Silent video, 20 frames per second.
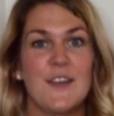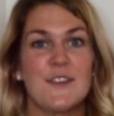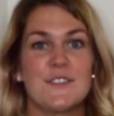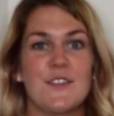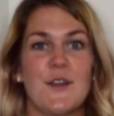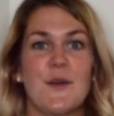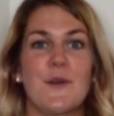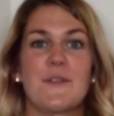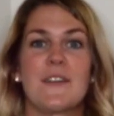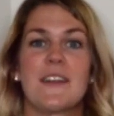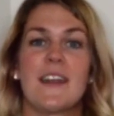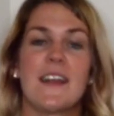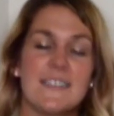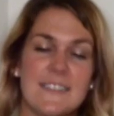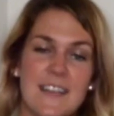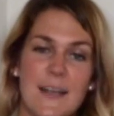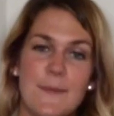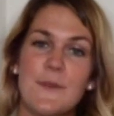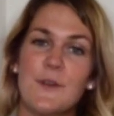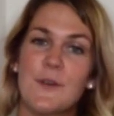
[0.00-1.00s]
So the
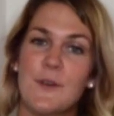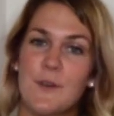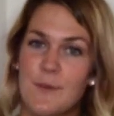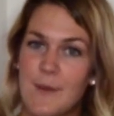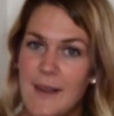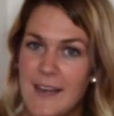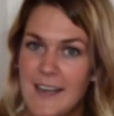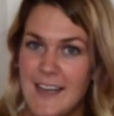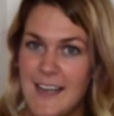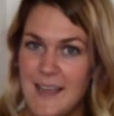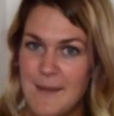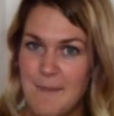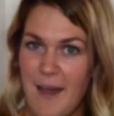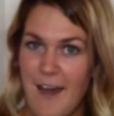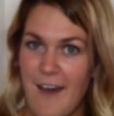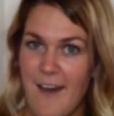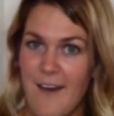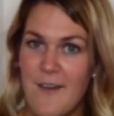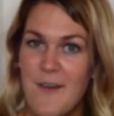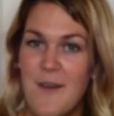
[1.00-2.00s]
next time you go to write an
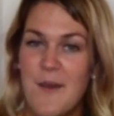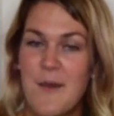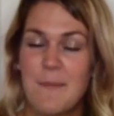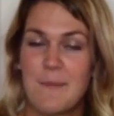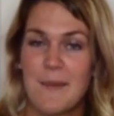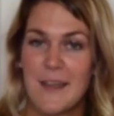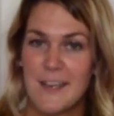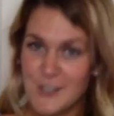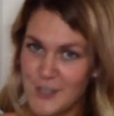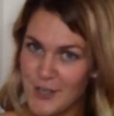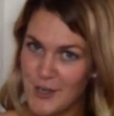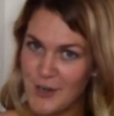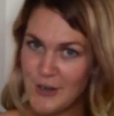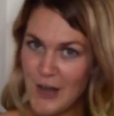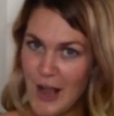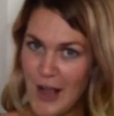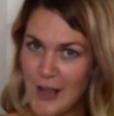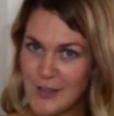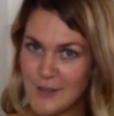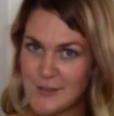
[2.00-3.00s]
email, make sure you're
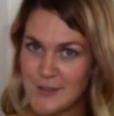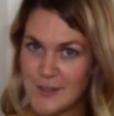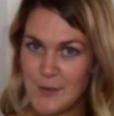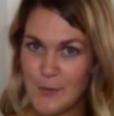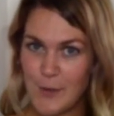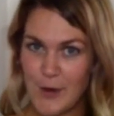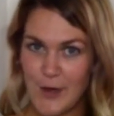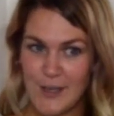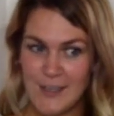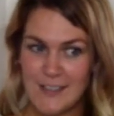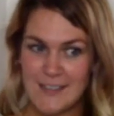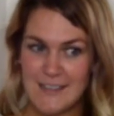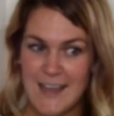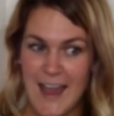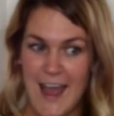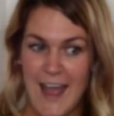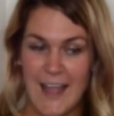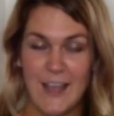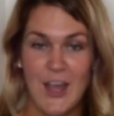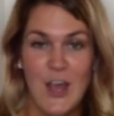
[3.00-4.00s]
not using words
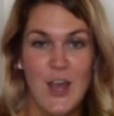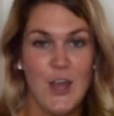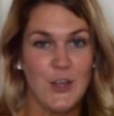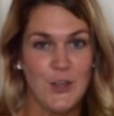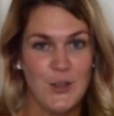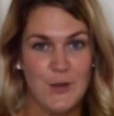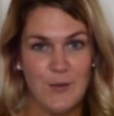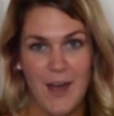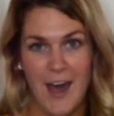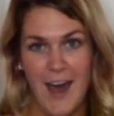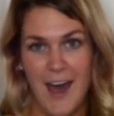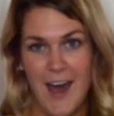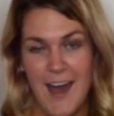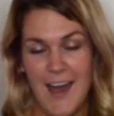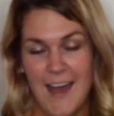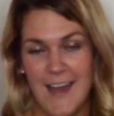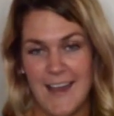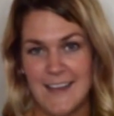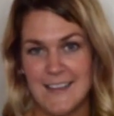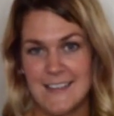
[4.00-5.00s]
like you
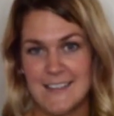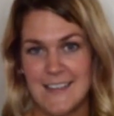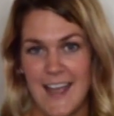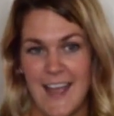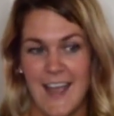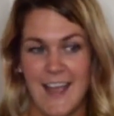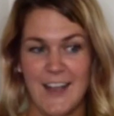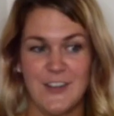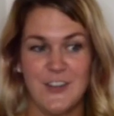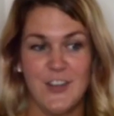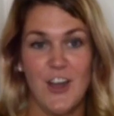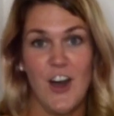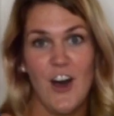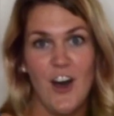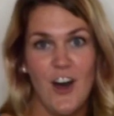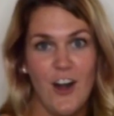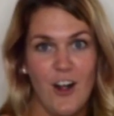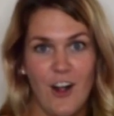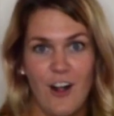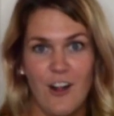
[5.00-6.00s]
guys and
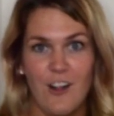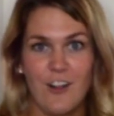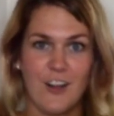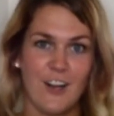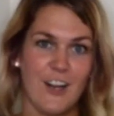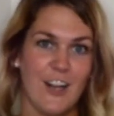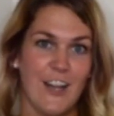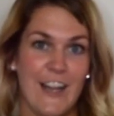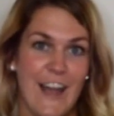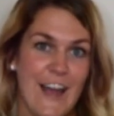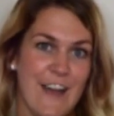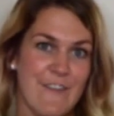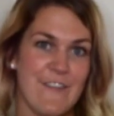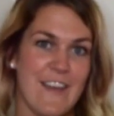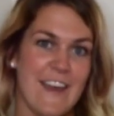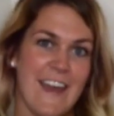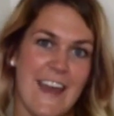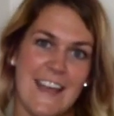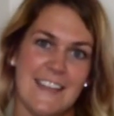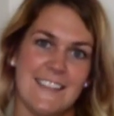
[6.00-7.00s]
y'all are gonna love
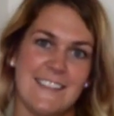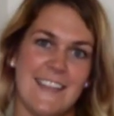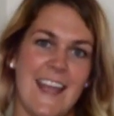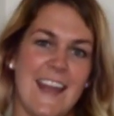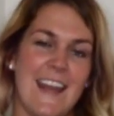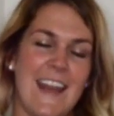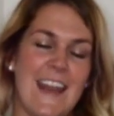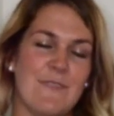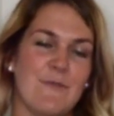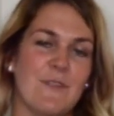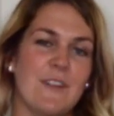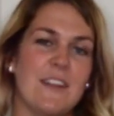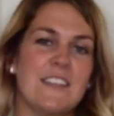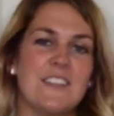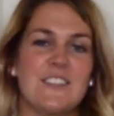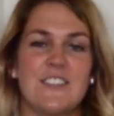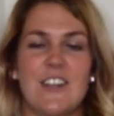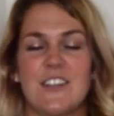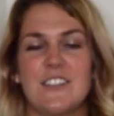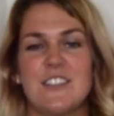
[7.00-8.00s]
this, and
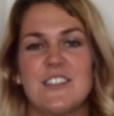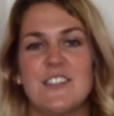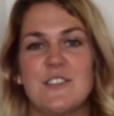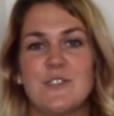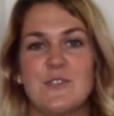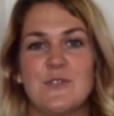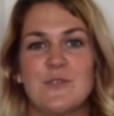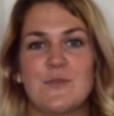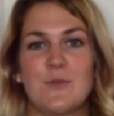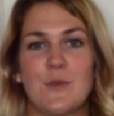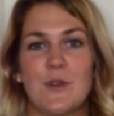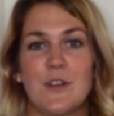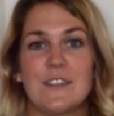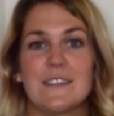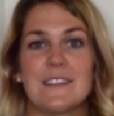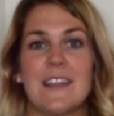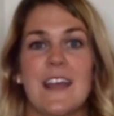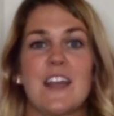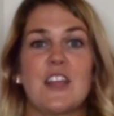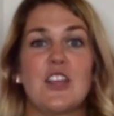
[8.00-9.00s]
really start to use
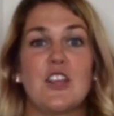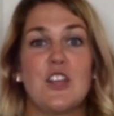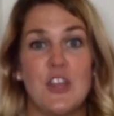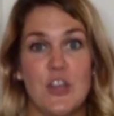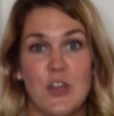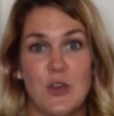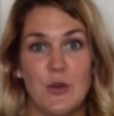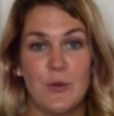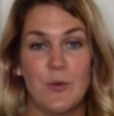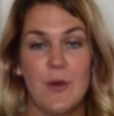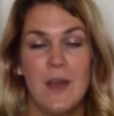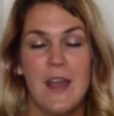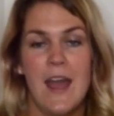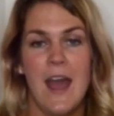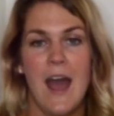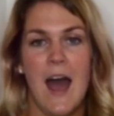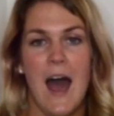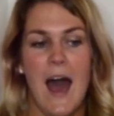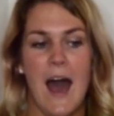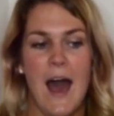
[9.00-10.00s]
words like you,
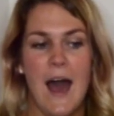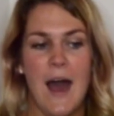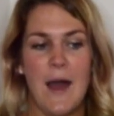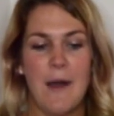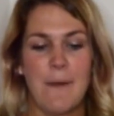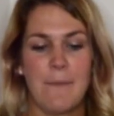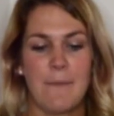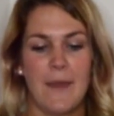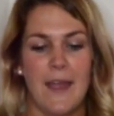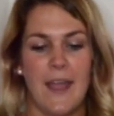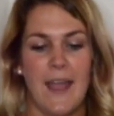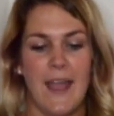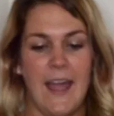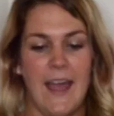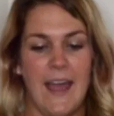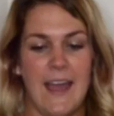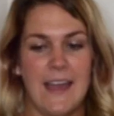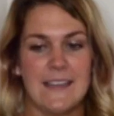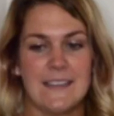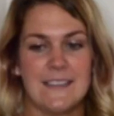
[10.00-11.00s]
and
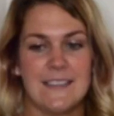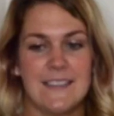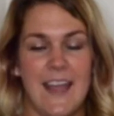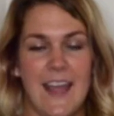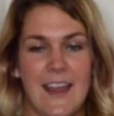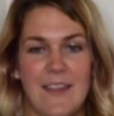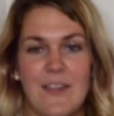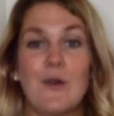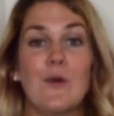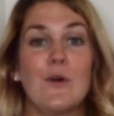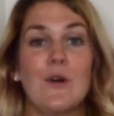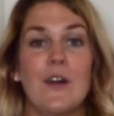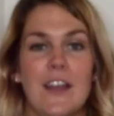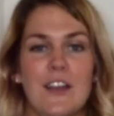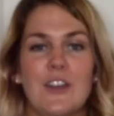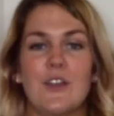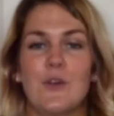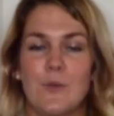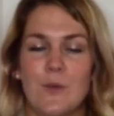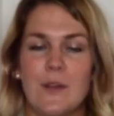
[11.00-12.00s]

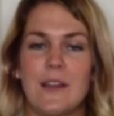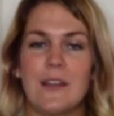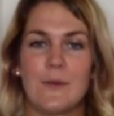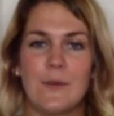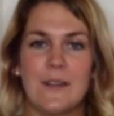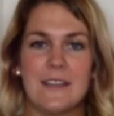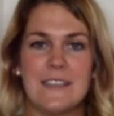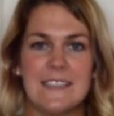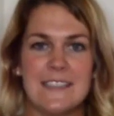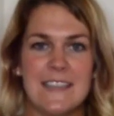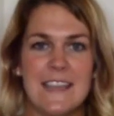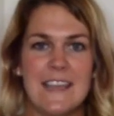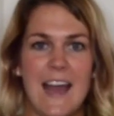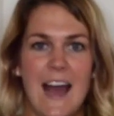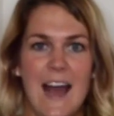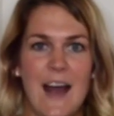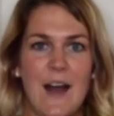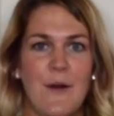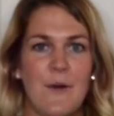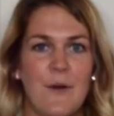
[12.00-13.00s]
you'll really, really see
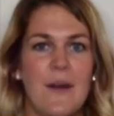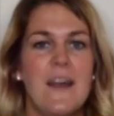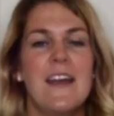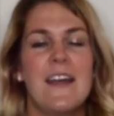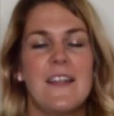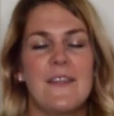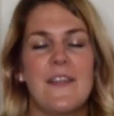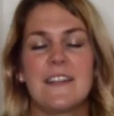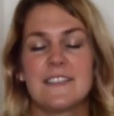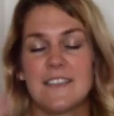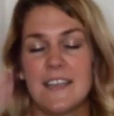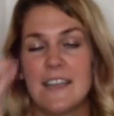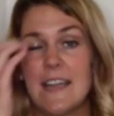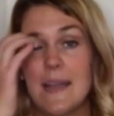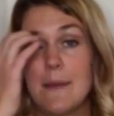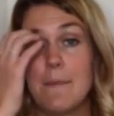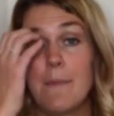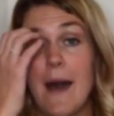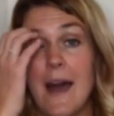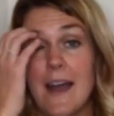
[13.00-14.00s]
how that's
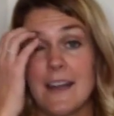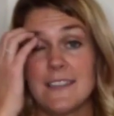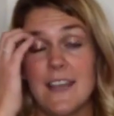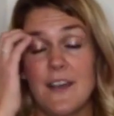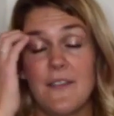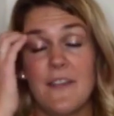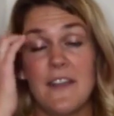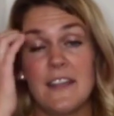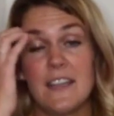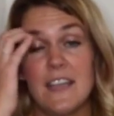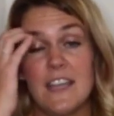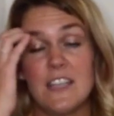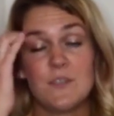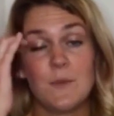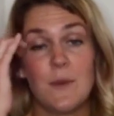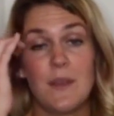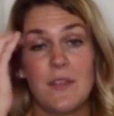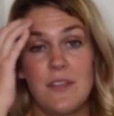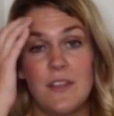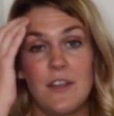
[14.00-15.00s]
gonna impact how they
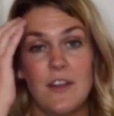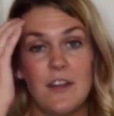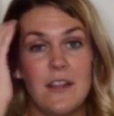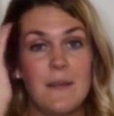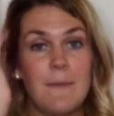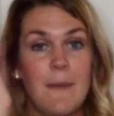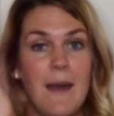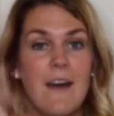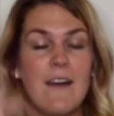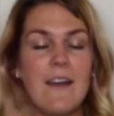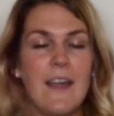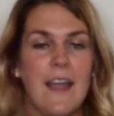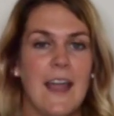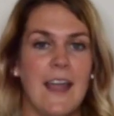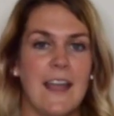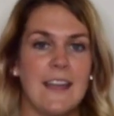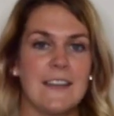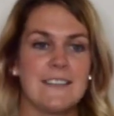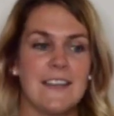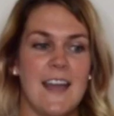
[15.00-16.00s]
engage with your email.
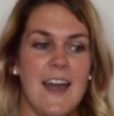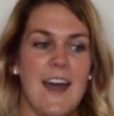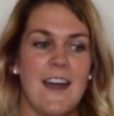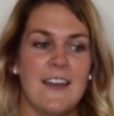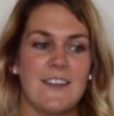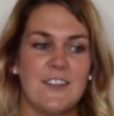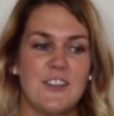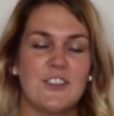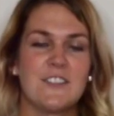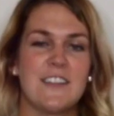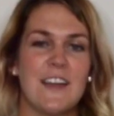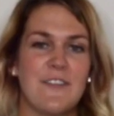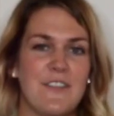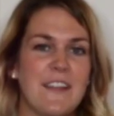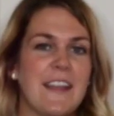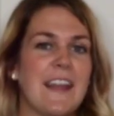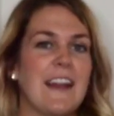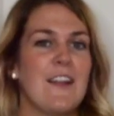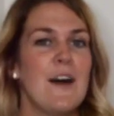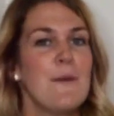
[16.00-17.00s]
And you'll
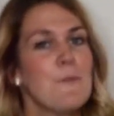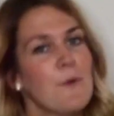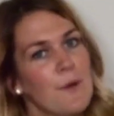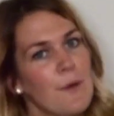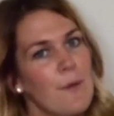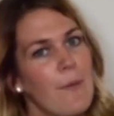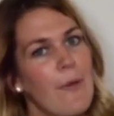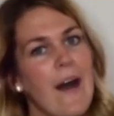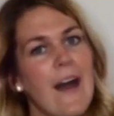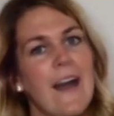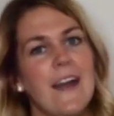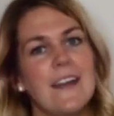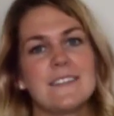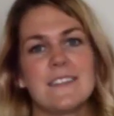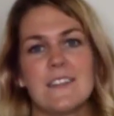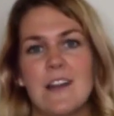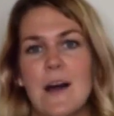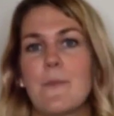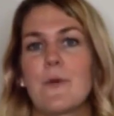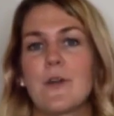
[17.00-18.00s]
definitely get a lot more
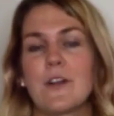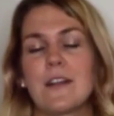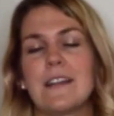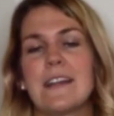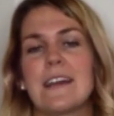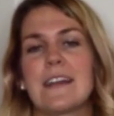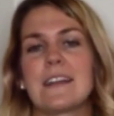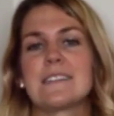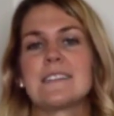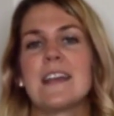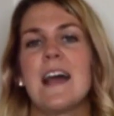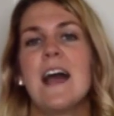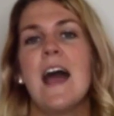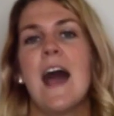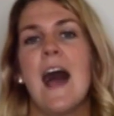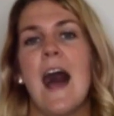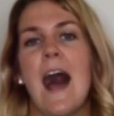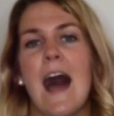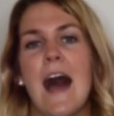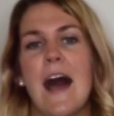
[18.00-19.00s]
replies, a lot more clicks,
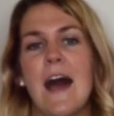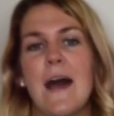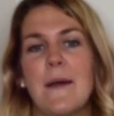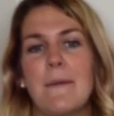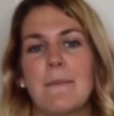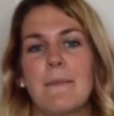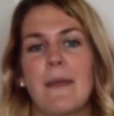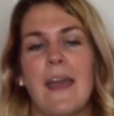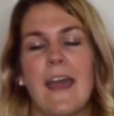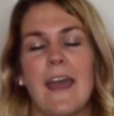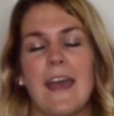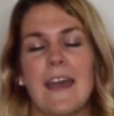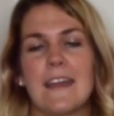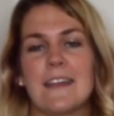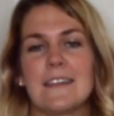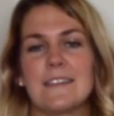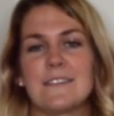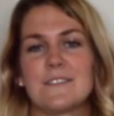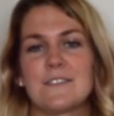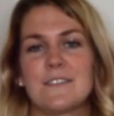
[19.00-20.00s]

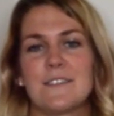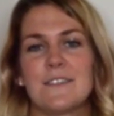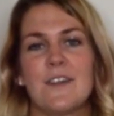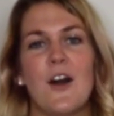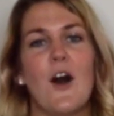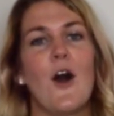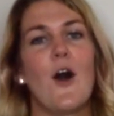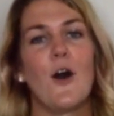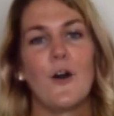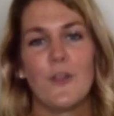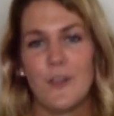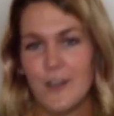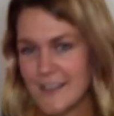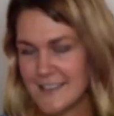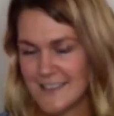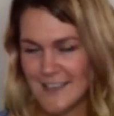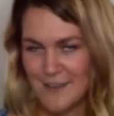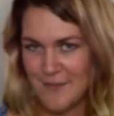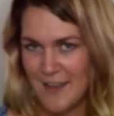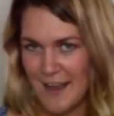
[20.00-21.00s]
and all the
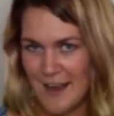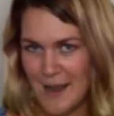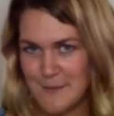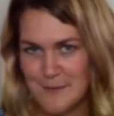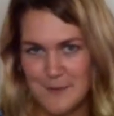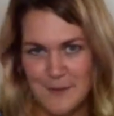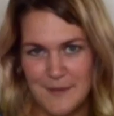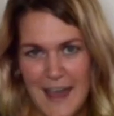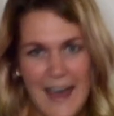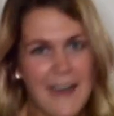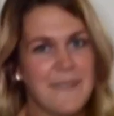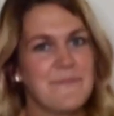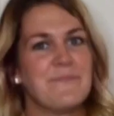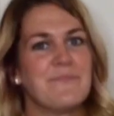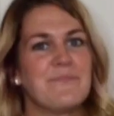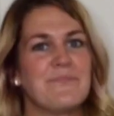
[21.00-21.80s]
good stuff that comes with that.